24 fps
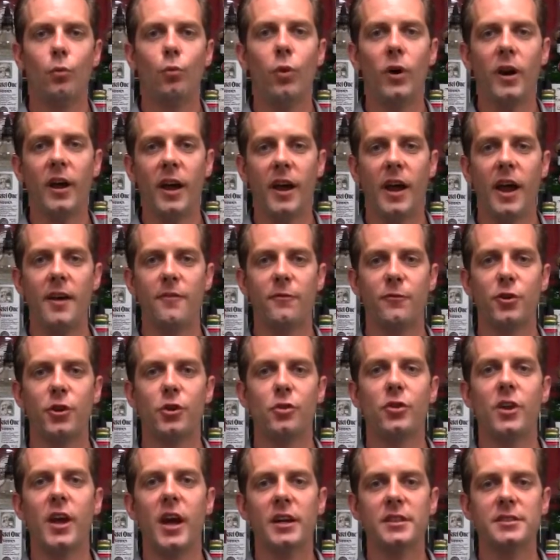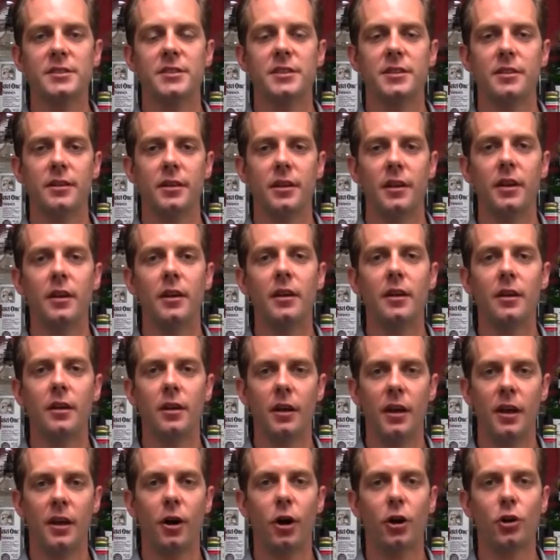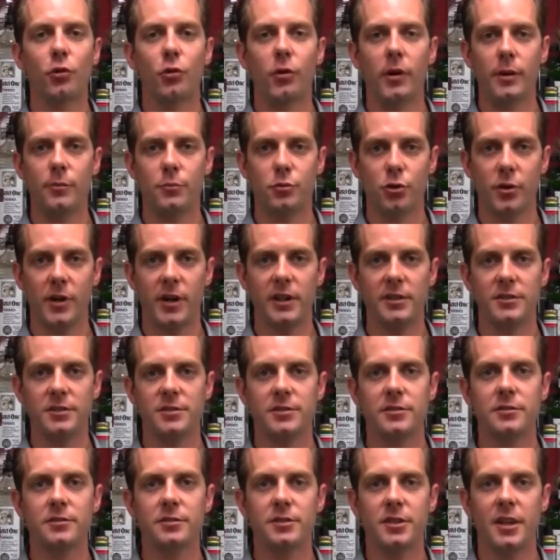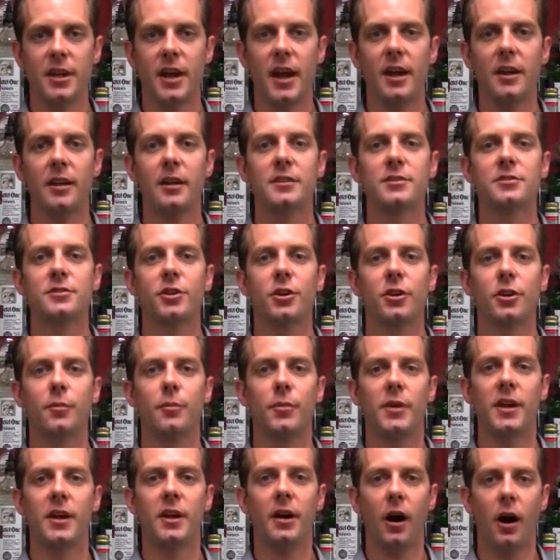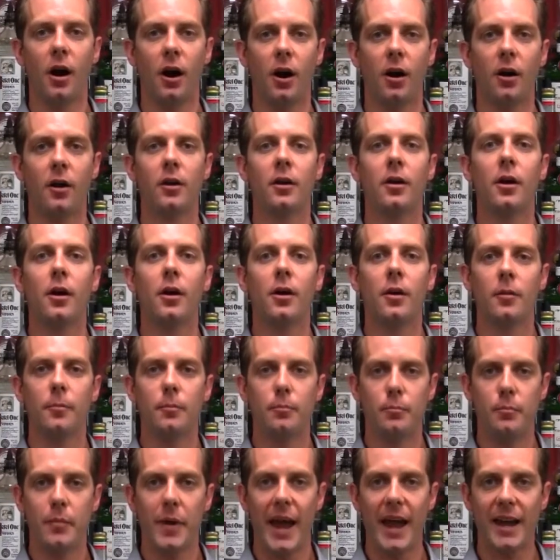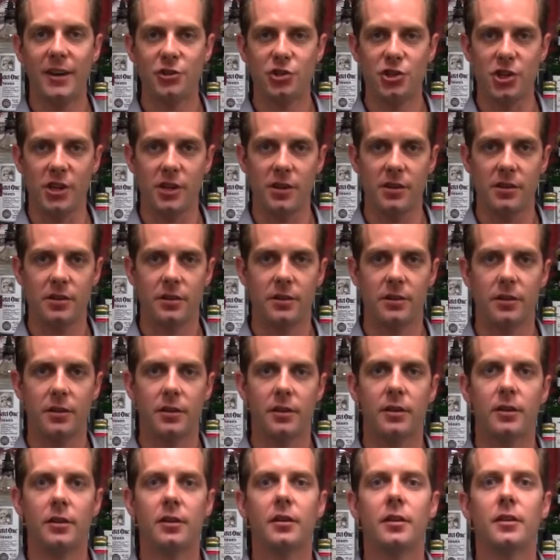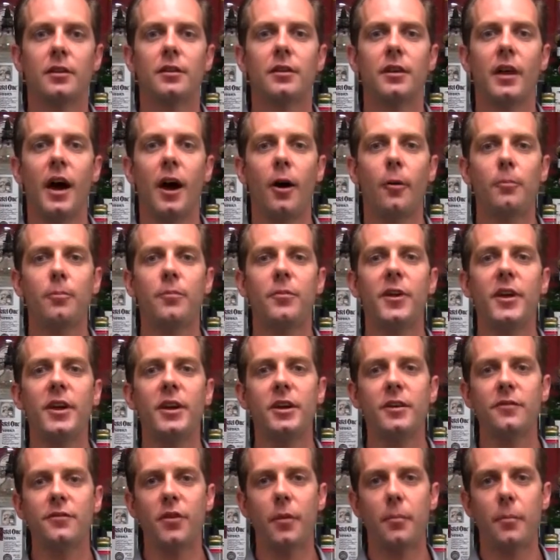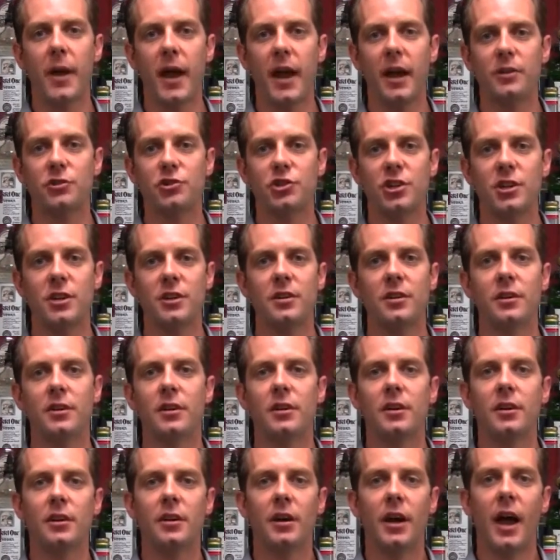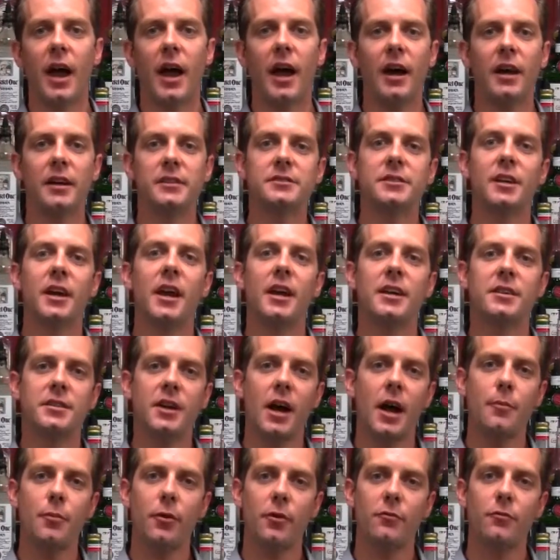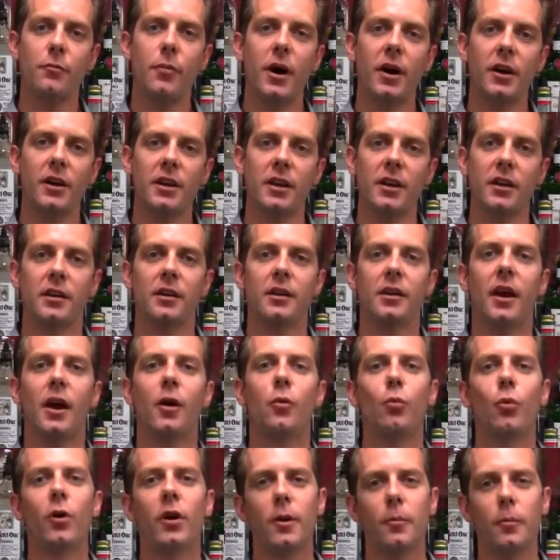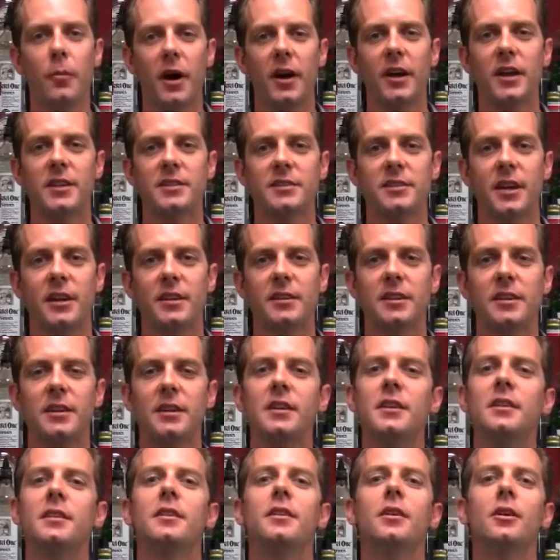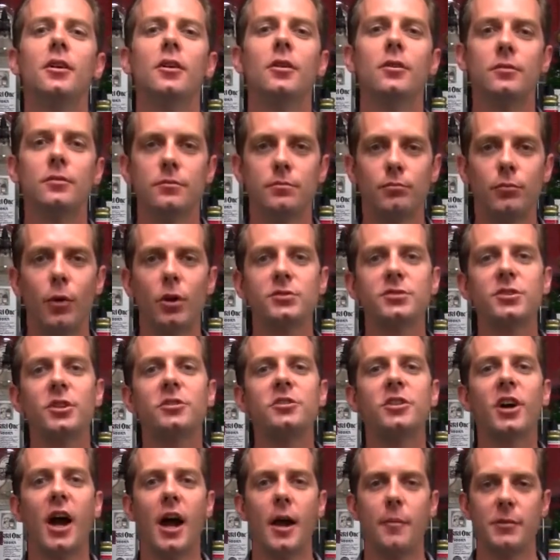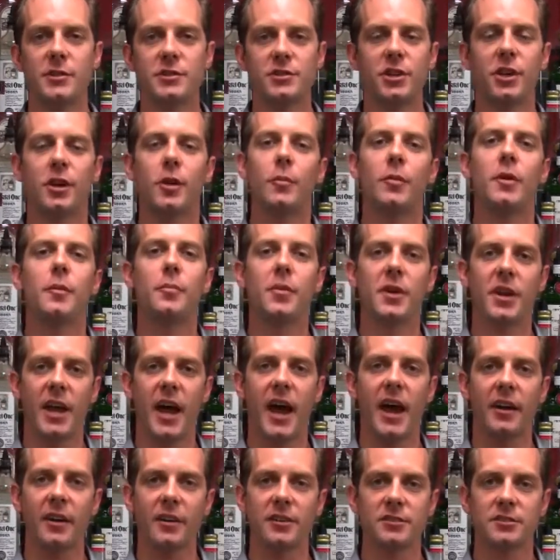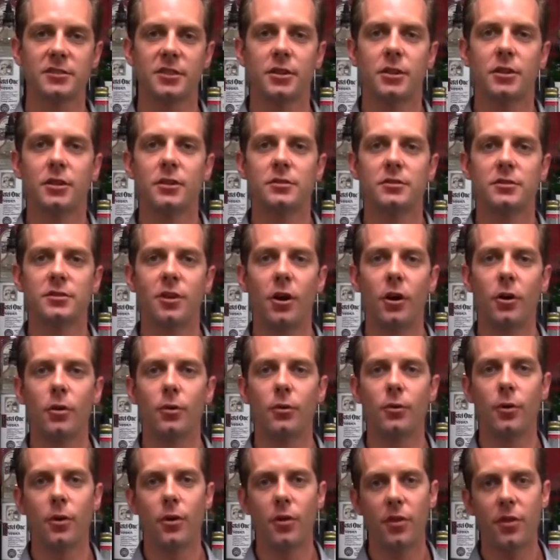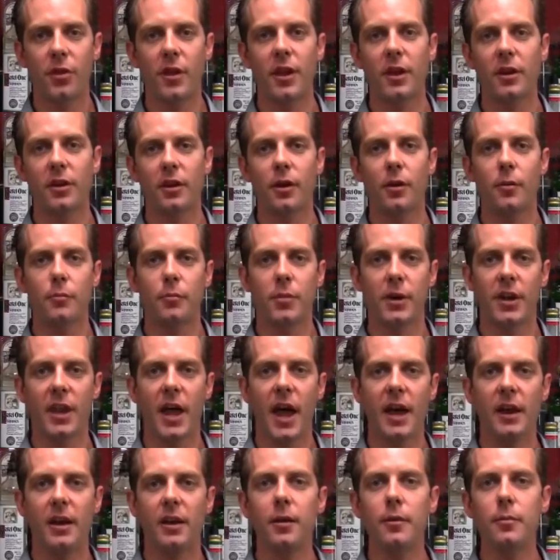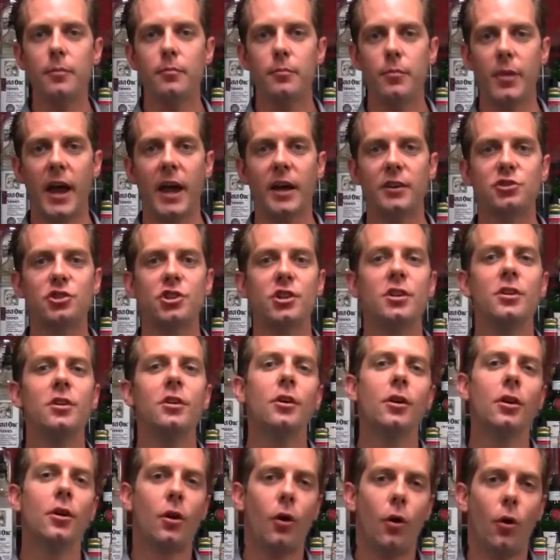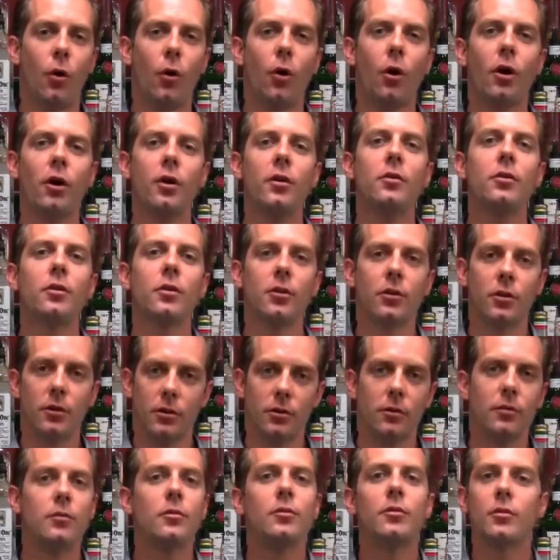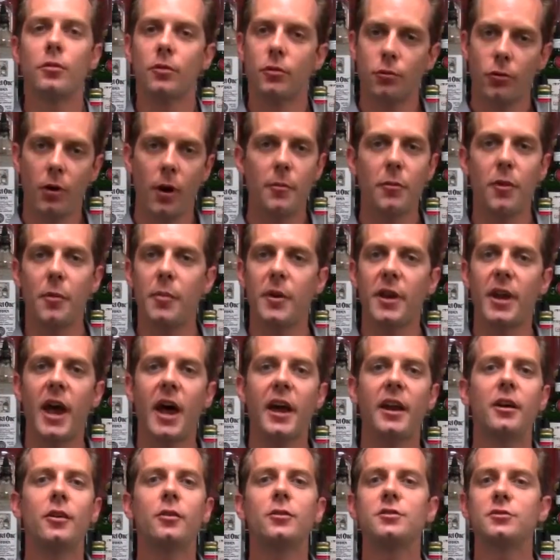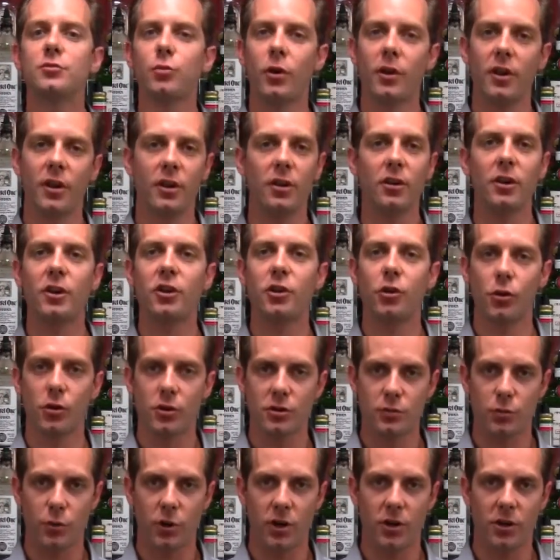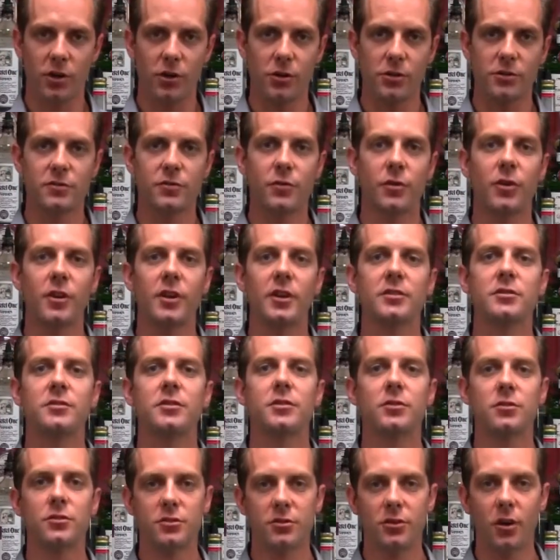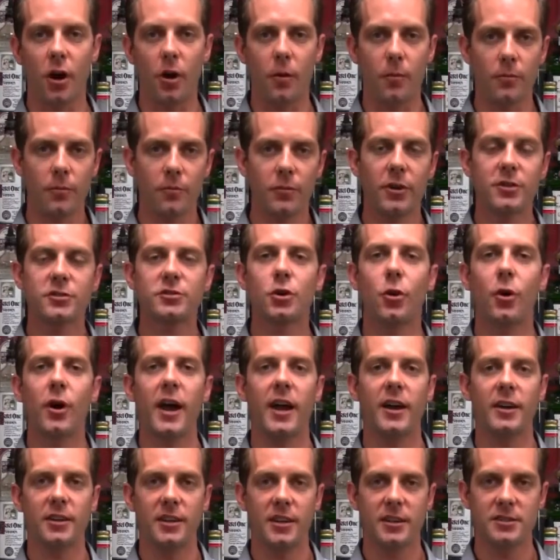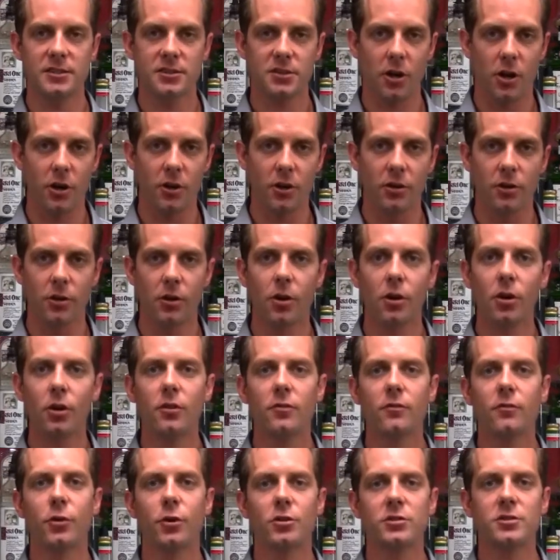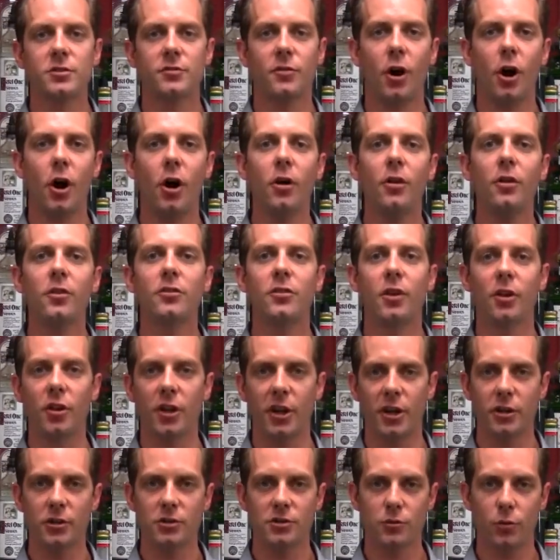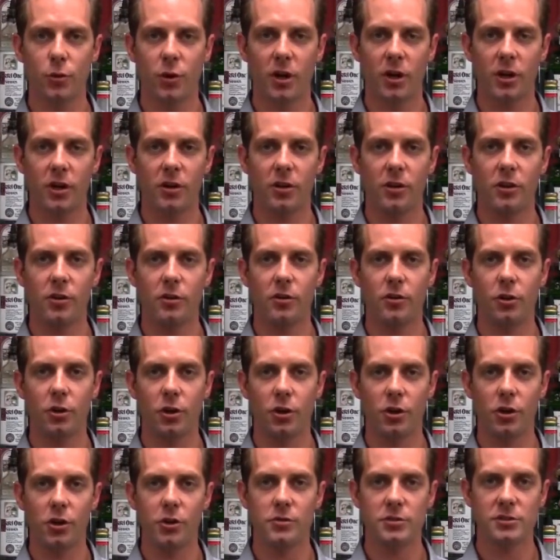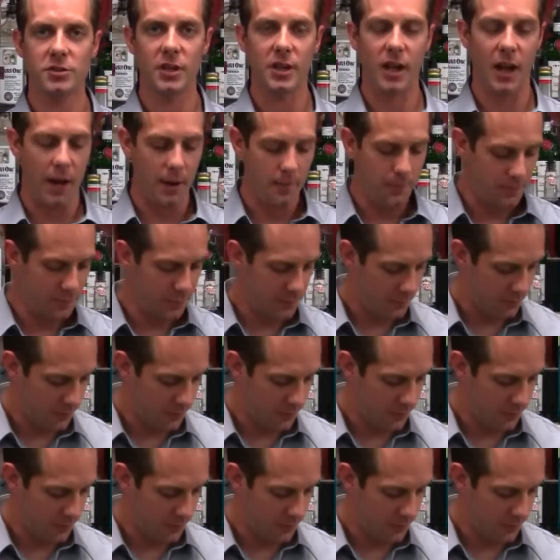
What I have for you next in our cream drinks today is going to be our Banshee. Now think of the Banshee as a type of monkey. And what do monkeys like to eat? Most of the time it's going to be bananas. So think banana, Banshee, or creme de banana is one of the liqueurs we're going to use for this. So let's go ahead and get started. First of all, the liquors we're going to, going to use today